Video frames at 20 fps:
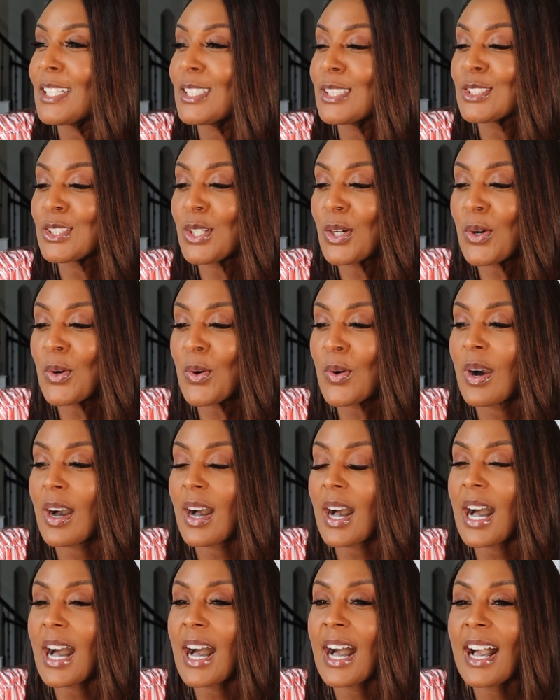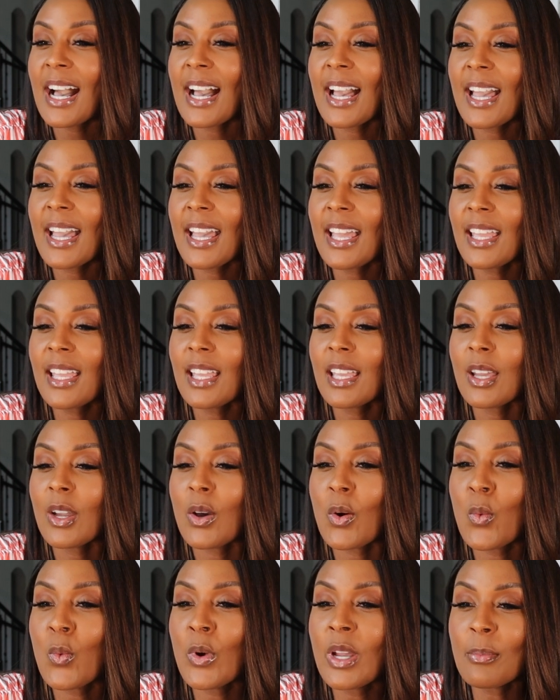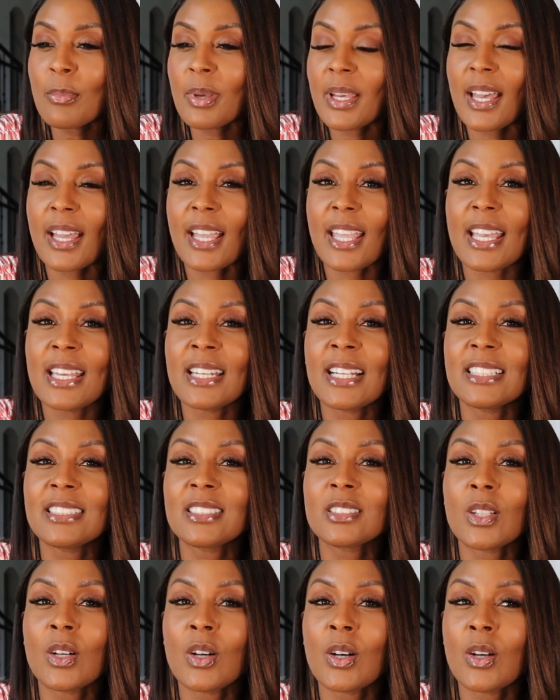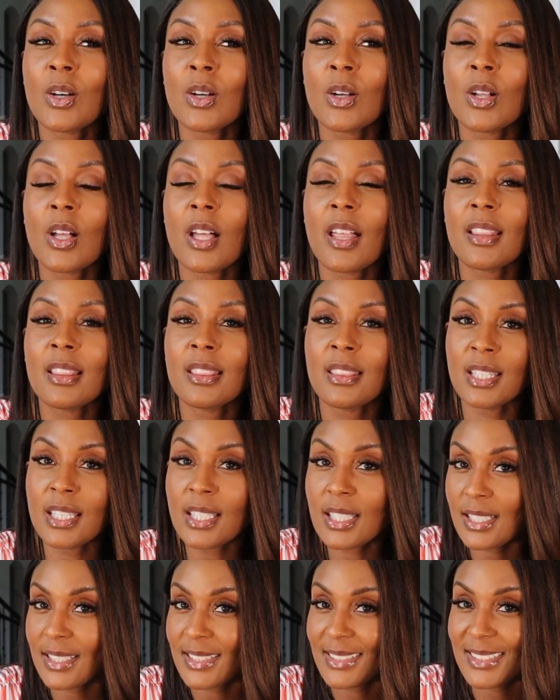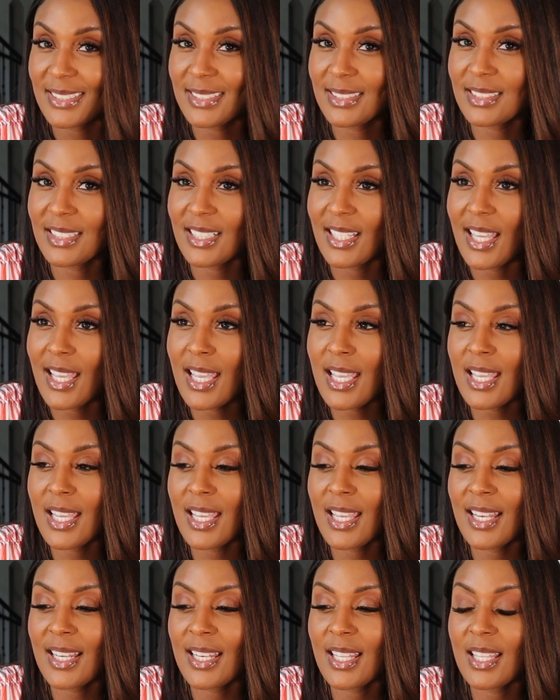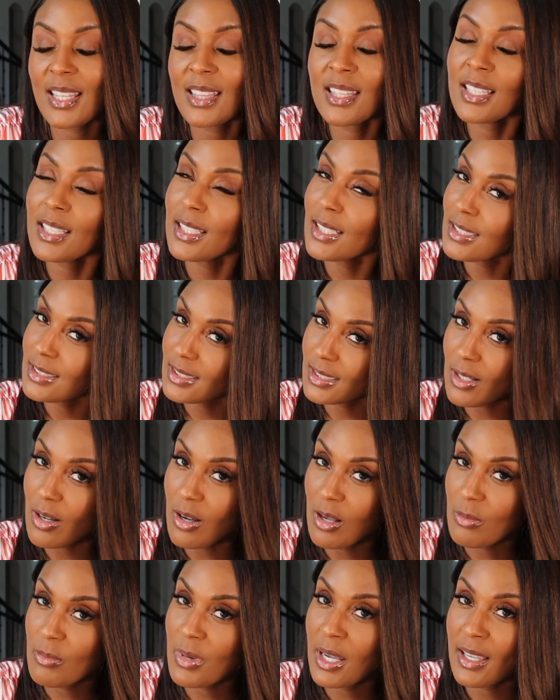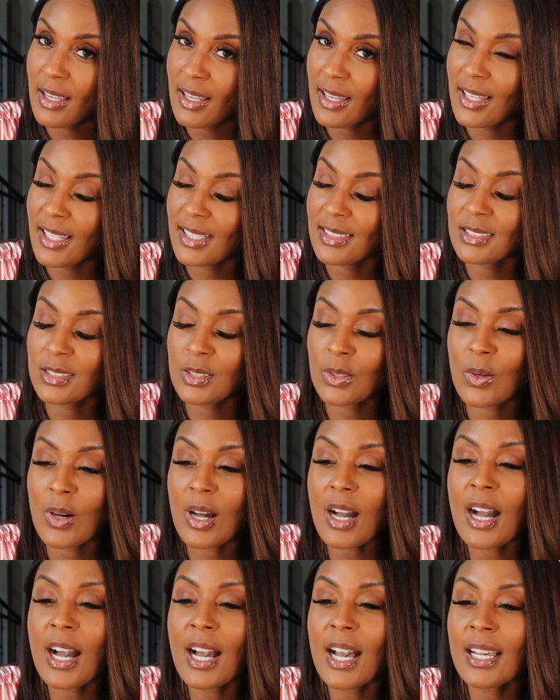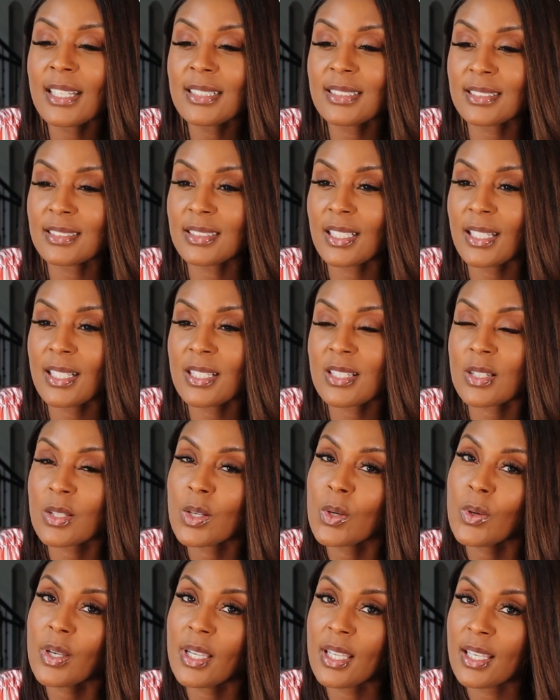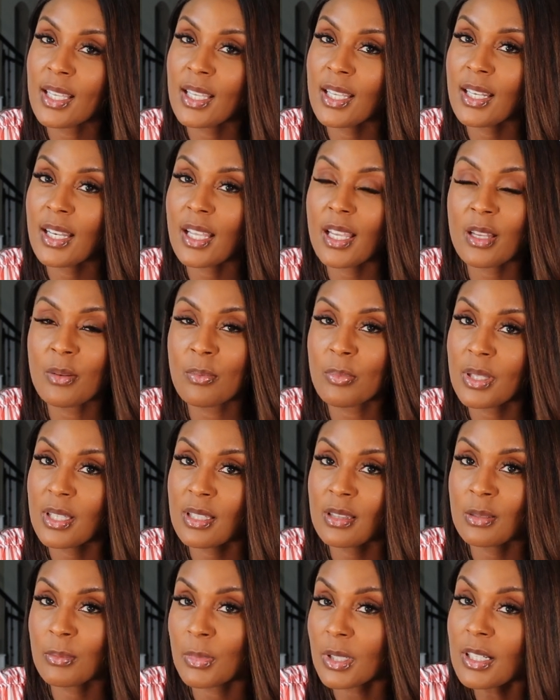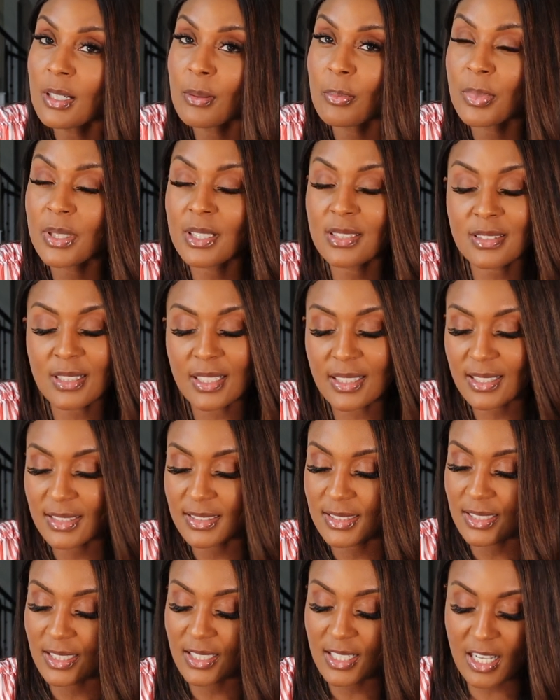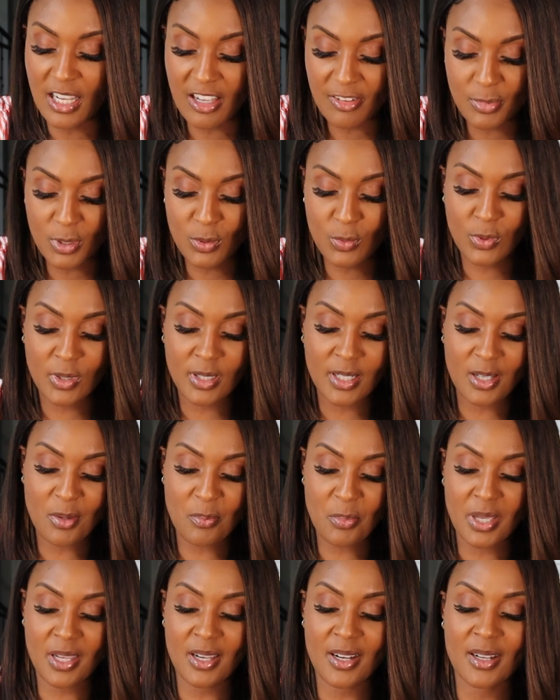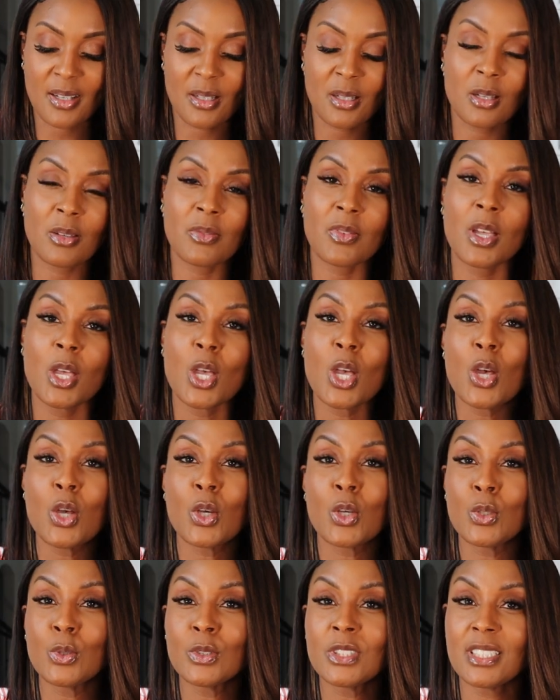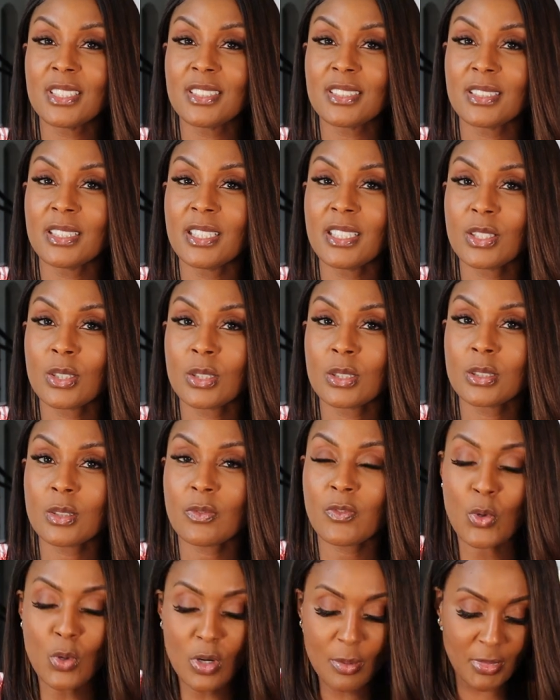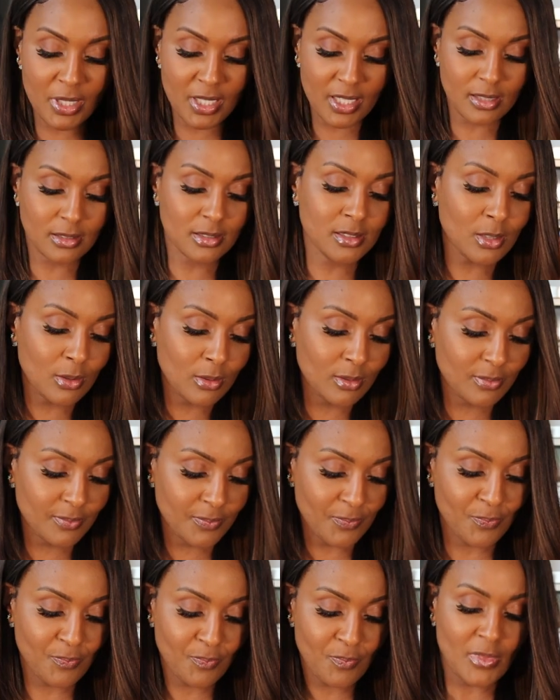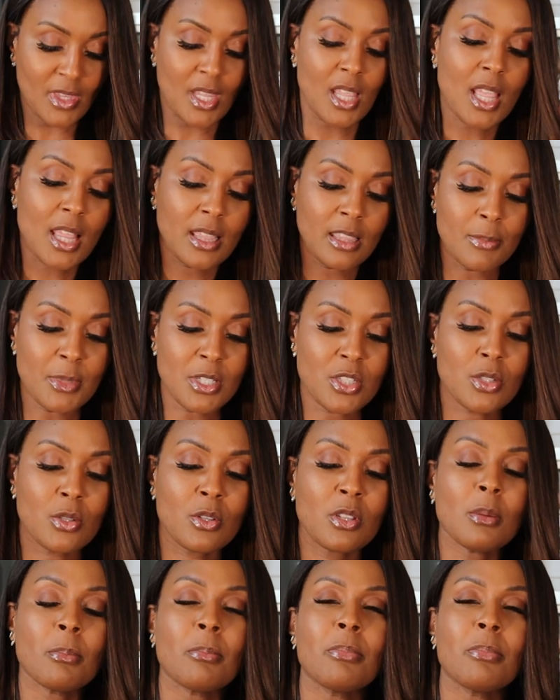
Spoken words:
So I went back and I saw these, and these caught my eye. So I decided to go ahead and pick them up, because like I said, I've been wanting a pair of Gucci sneakers for a minute. So let me show you the